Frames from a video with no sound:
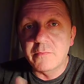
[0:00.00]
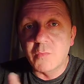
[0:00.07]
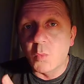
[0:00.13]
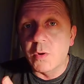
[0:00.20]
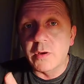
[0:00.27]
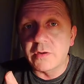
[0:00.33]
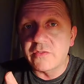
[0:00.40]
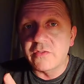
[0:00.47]

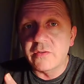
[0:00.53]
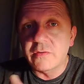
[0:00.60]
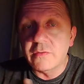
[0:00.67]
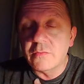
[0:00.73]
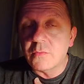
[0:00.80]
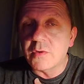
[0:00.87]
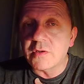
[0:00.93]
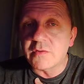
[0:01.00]
worked
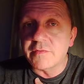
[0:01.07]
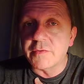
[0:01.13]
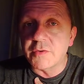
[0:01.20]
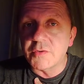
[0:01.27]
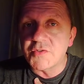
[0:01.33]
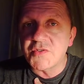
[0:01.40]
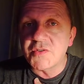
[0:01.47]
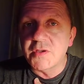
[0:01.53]

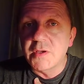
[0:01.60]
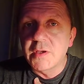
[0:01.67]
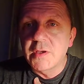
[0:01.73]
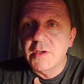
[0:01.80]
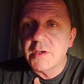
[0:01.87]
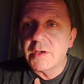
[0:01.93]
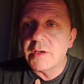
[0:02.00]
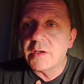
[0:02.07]
for us,
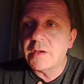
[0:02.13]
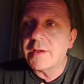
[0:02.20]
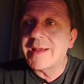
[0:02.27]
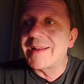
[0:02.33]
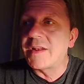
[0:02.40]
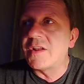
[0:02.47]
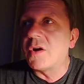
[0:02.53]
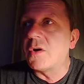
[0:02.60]

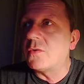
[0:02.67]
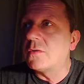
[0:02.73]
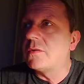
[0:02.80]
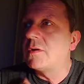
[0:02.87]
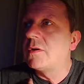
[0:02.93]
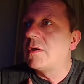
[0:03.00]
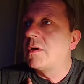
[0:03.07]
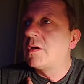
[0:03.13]
and I know
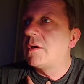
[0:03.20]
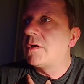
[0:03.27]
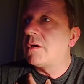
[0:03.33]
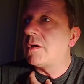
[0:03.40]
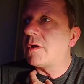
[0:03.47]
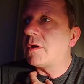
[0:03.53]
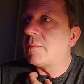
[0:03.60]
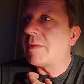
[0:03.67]

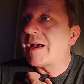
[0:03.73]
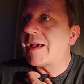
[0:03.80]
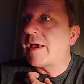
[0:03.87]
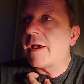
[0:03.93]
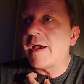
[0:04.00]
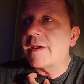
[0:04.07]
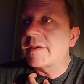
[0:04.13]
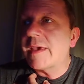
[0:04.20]

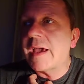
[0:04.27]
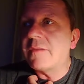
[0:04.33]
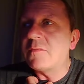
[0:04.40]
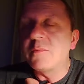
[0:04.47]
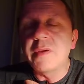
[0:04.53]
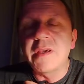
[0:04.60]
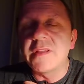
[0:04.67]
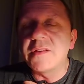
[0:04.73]
I can't
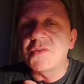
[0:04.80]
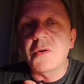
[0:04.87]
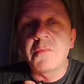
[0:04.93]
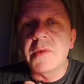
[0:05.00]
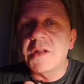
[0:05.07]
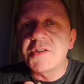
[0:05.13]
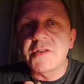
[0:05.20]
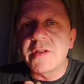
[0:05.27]
even begin to
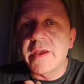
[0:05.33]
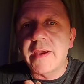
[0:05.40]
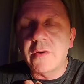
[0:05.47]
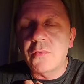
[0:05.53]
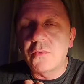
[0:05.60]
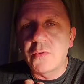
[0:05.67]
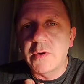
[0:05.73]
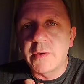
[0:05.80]
imagine
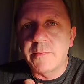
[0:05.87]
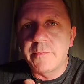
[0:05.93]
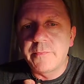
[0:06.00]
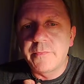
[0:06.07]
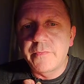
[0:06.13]
how